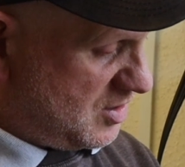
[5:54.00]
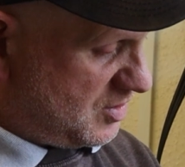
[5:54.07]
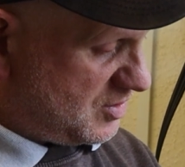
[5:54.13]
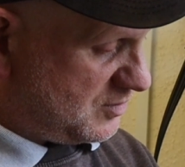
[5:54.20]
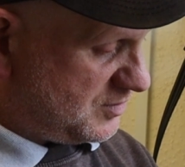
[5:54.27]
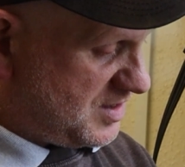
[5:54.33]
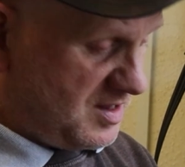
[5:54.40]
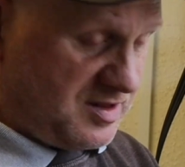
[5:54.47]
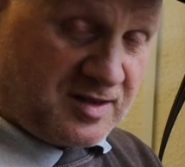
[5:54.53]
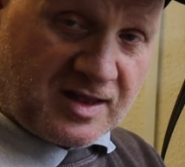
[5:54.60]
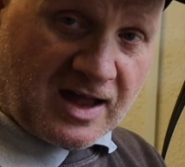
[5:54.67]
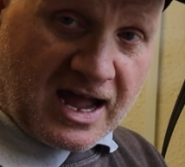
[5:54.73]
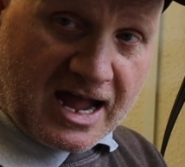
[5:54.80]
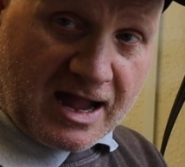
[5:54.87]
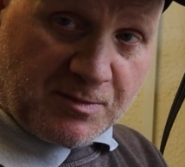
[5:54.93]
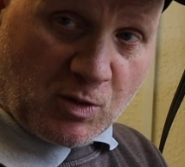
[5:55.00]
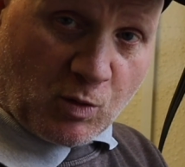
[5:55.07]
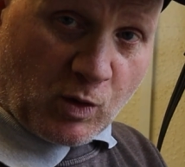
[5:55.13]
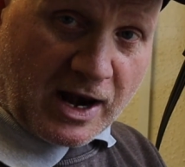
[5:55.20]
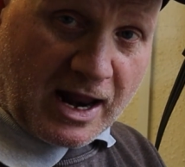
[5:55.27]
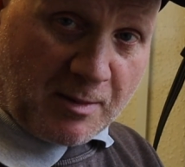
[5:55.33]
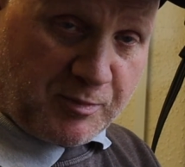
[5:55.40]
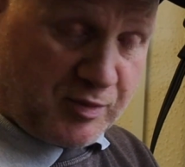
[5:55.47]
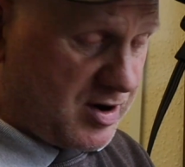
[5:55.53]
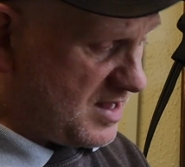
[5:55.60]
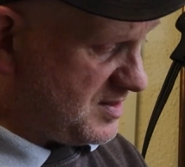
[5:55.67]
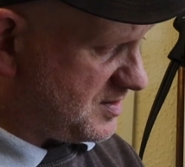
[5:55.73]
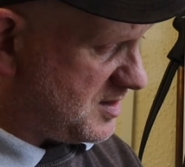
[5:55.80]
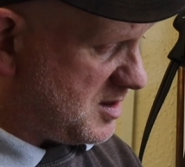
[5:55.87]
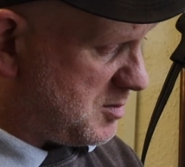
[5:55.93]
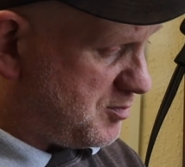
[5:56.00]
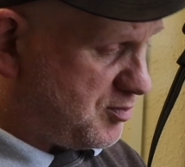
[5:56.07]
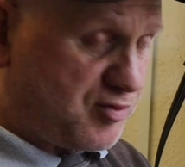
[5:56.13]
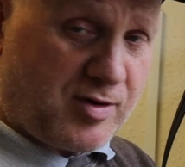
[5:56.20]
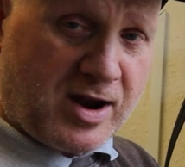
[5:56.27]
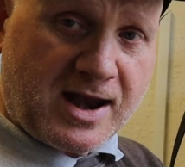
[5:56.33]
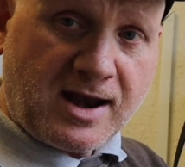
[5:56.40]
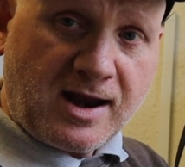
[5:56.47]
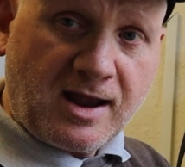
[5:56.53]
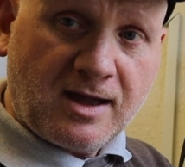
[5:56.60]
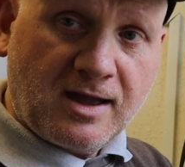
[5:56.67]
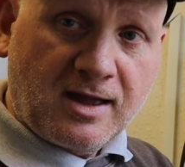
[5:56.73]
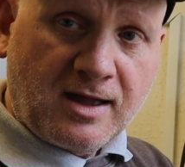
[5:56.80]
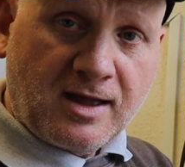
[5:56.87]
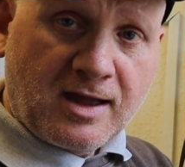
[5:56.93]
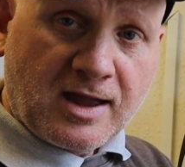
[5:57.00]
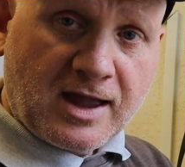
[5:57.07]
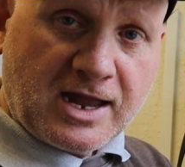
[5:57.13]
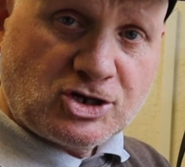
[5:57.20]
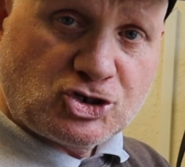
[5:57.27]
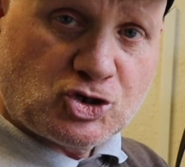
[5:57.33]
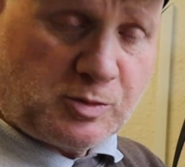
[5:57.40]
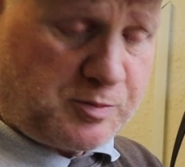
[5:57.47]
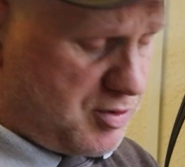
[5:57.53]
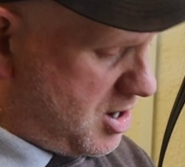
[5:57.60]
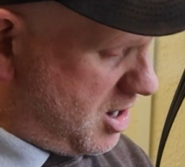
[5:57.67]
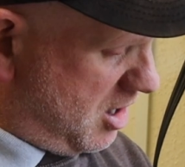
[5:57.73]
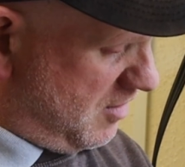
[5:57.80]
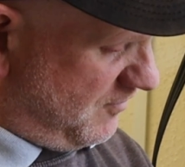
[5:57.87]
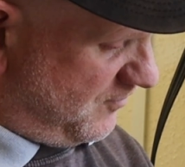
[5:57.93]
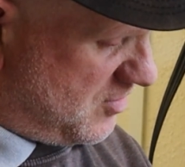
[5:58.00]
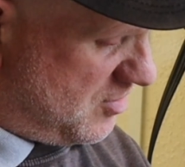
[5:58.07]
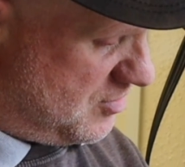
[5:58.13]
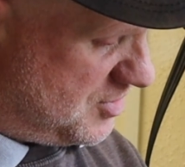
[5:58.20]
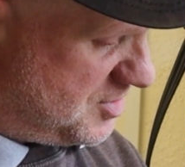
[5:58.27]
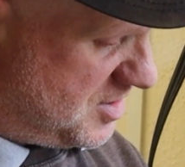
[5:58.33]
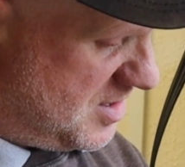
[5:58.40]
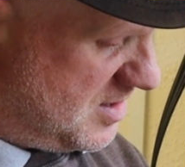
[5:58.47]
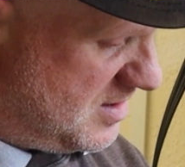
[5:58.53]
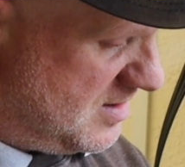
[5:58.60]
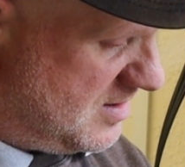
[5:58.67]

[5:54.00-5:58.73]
so this time when I press the print, it should print off for us.